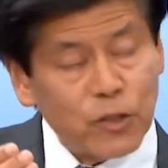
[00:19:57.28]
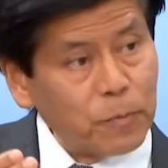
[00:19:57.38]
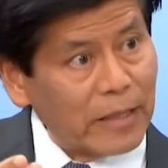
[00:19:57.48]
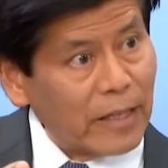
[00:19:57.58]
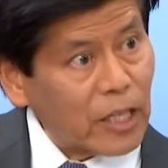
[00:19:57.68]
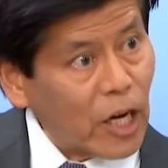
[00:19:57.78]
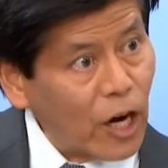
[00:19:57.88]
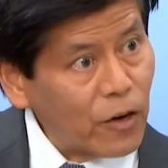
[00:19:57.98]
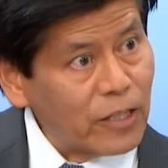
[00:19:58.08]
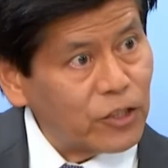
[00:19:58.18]
he's been
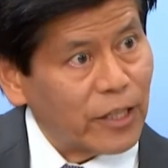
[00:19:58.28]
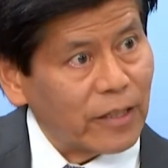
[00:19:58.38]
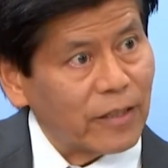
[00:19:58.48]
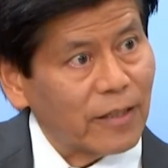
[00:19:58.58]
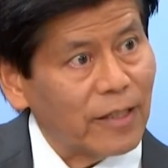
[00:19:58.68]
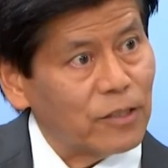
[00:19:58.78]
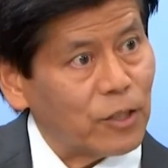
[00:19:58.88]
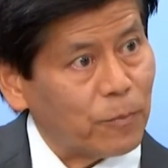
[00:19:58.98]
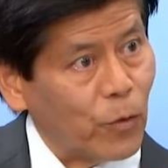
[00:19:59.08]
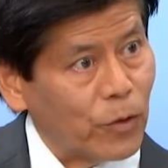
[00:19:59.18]
encouraging his
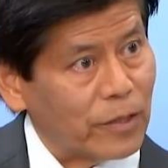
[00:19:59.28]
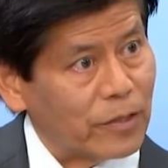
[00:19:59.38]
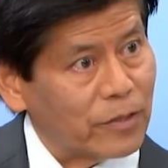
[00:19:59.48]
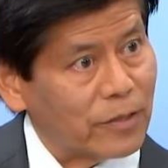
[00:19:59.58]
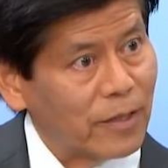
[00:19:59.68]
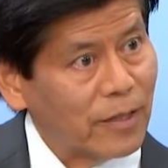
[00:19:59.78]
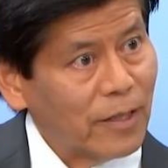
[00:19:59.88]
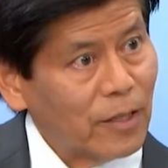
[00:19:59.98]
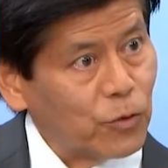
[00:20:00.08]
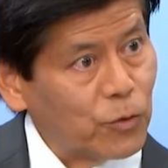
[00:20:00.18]
supporters
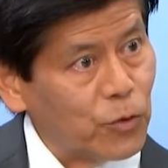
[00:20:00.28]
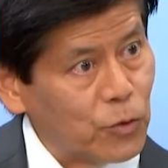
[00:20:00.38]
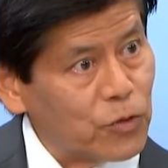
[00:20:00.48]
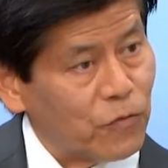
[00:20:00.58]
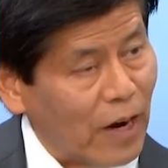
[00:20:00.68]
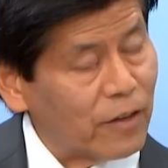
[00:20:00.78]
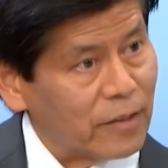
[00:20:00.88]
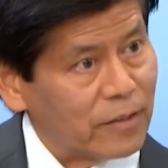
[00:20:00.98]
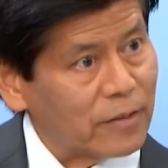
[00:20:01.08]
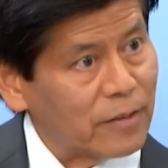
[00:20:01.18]
to use
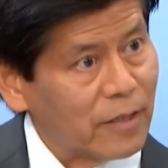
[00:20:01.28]
violence.